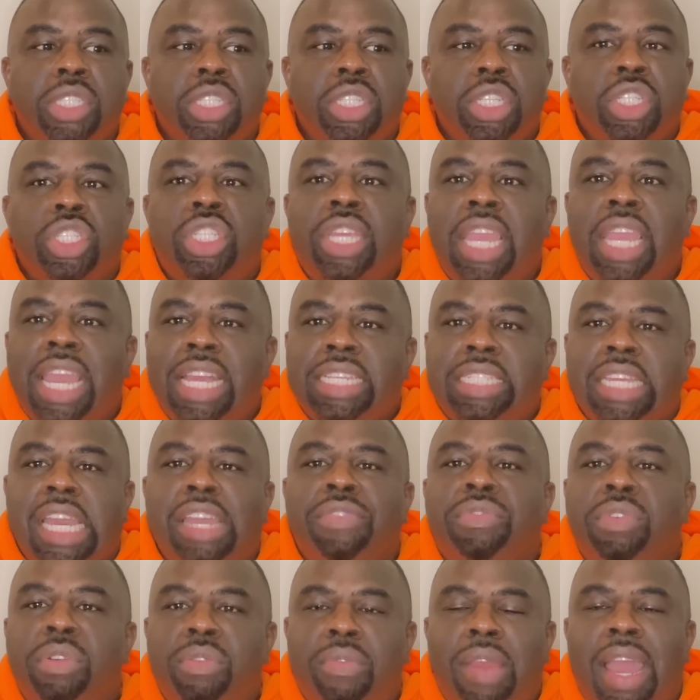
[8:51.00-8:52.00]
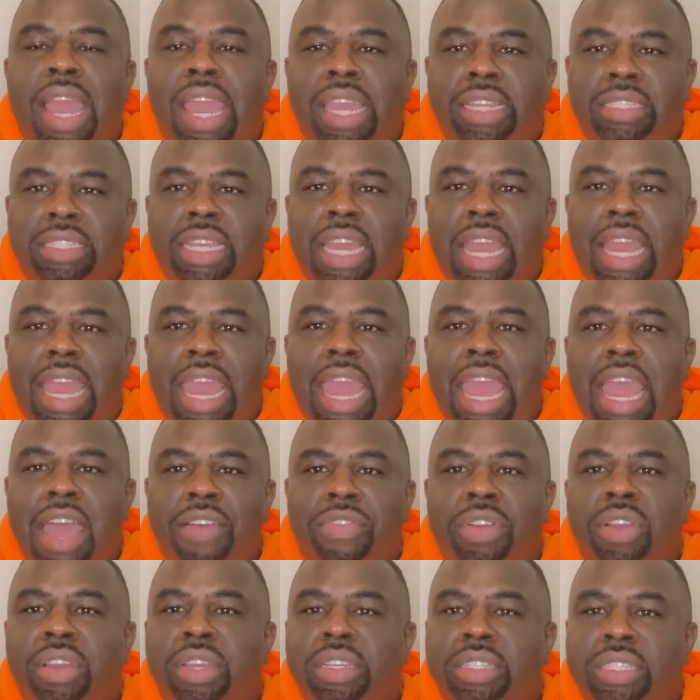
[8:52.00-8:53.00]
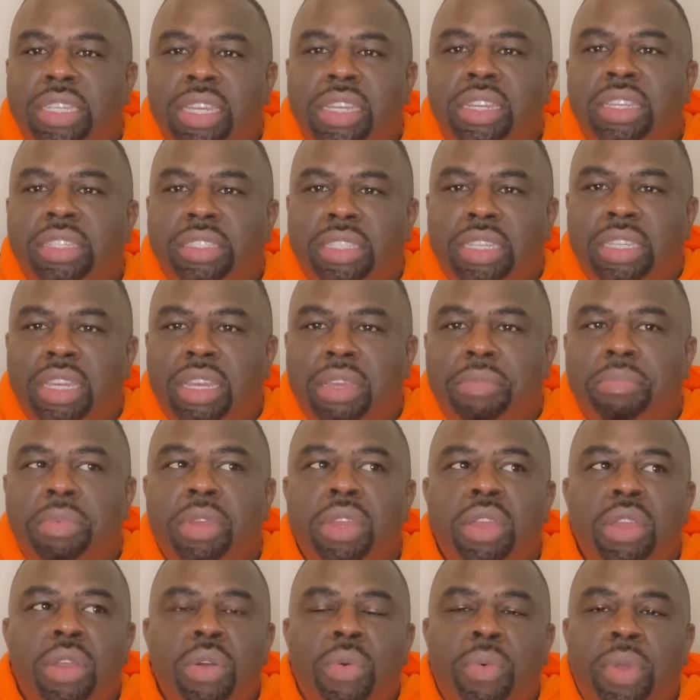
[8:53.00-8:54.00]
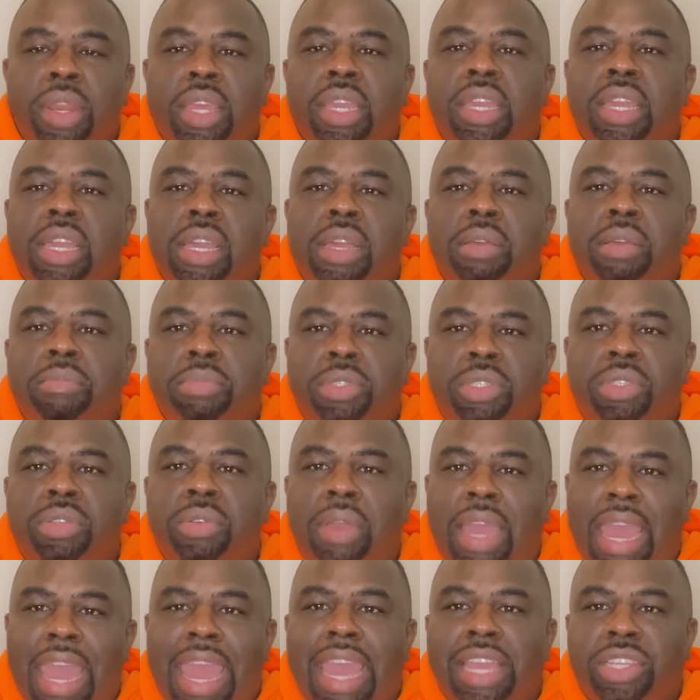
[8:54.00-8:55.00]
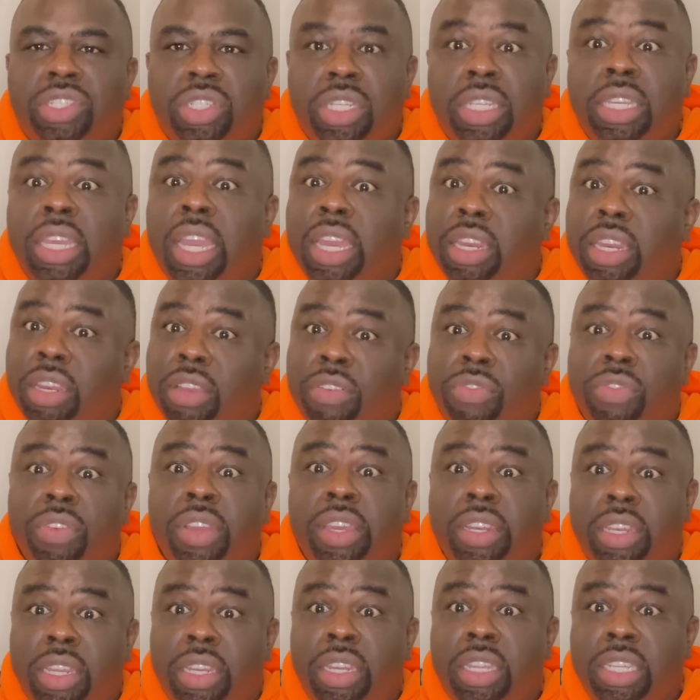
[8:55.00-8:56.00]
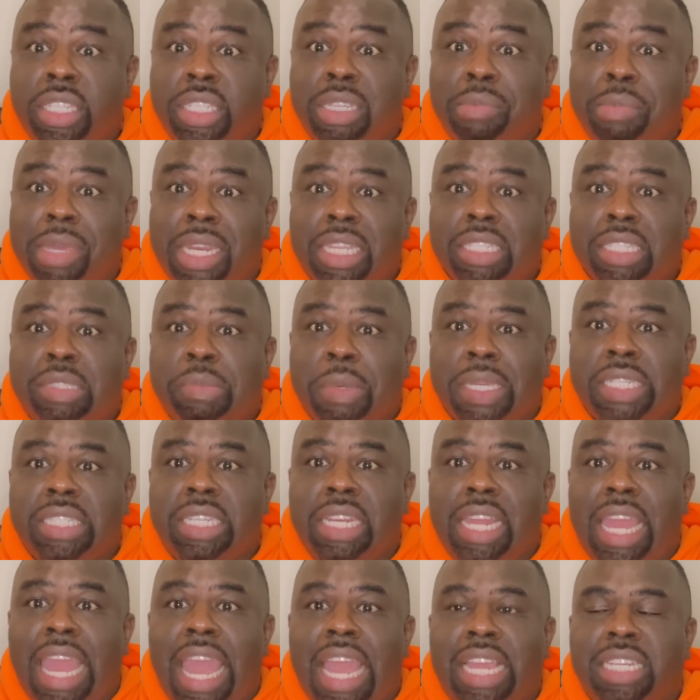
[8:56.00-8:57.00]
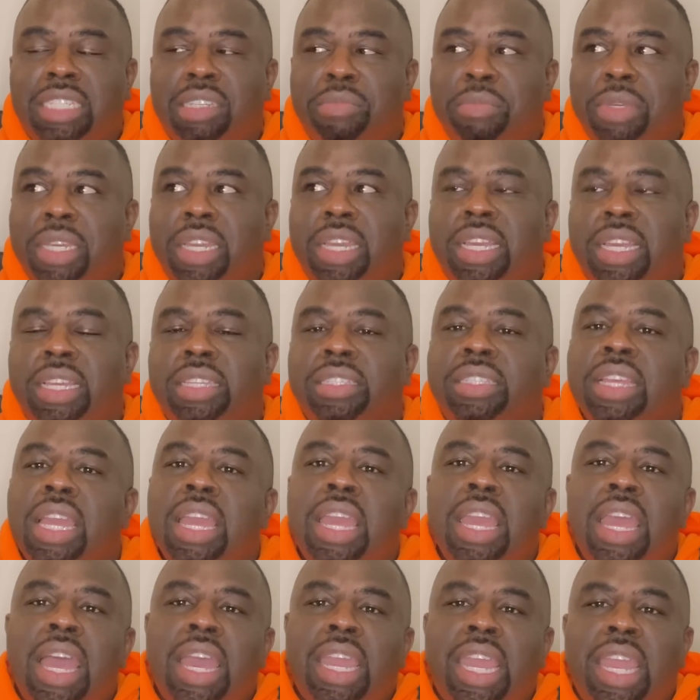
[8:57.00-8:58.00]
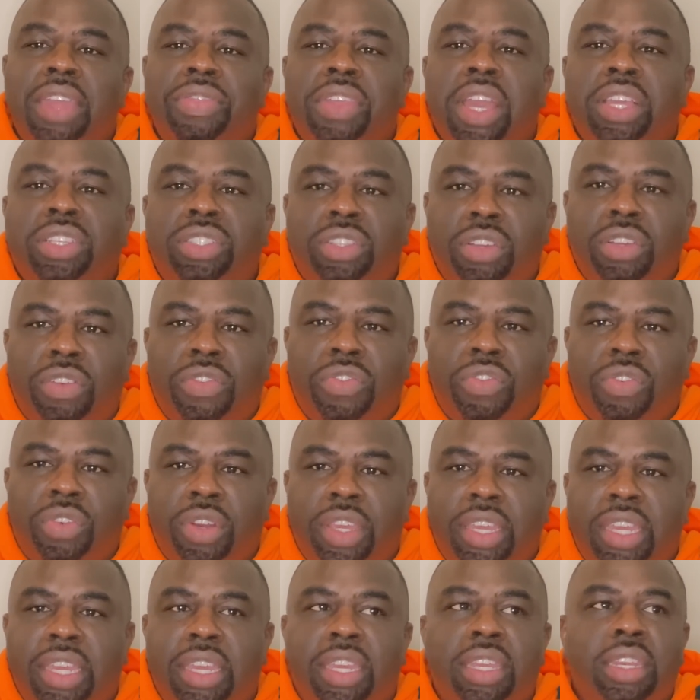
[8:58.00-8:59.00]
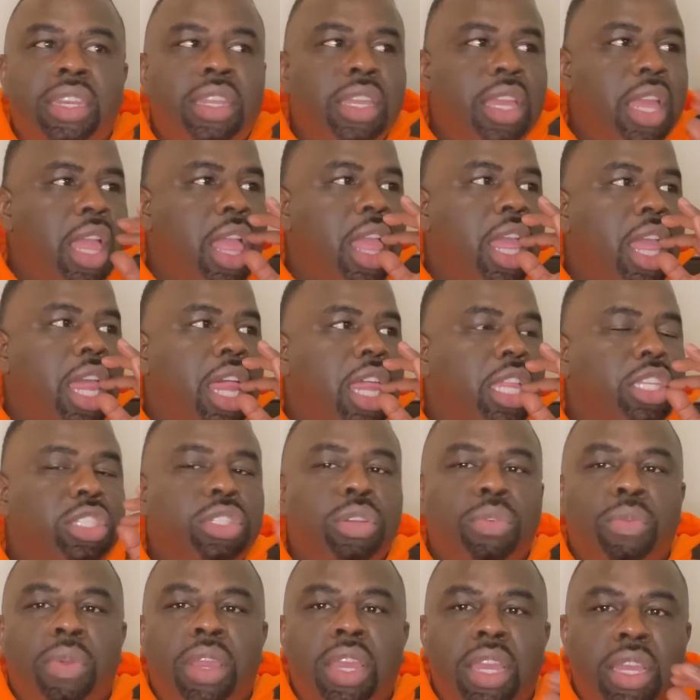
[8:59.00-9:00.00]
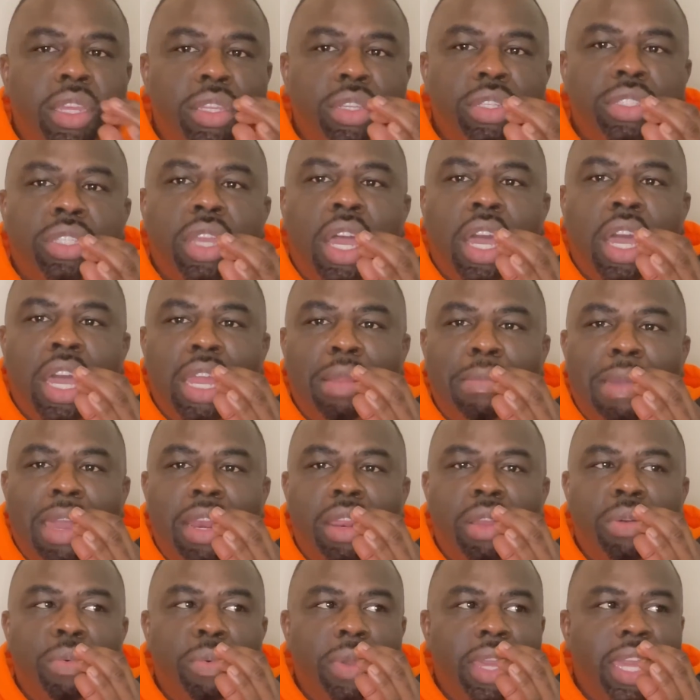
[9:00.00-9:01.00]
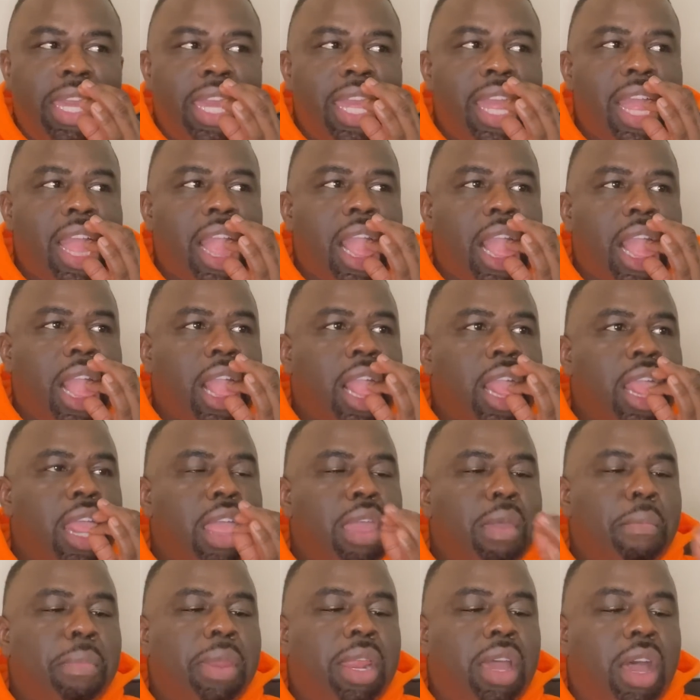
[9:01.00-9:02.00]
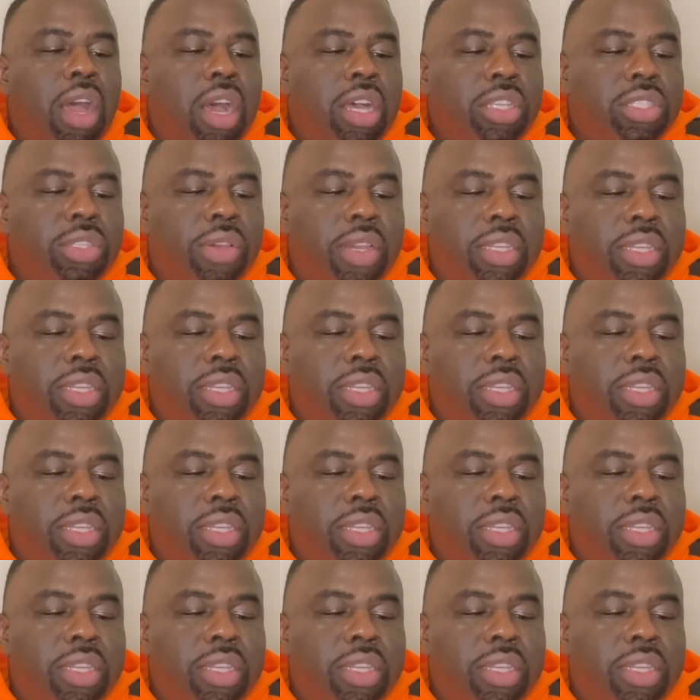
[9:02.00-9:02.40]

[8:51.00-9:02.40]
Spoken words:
She has every right to have her antennas up when it comes to Ashley and her friend Alicia, but especially Ashley, because again, that's your friend. Sherelle, you're talking about her wig, but I also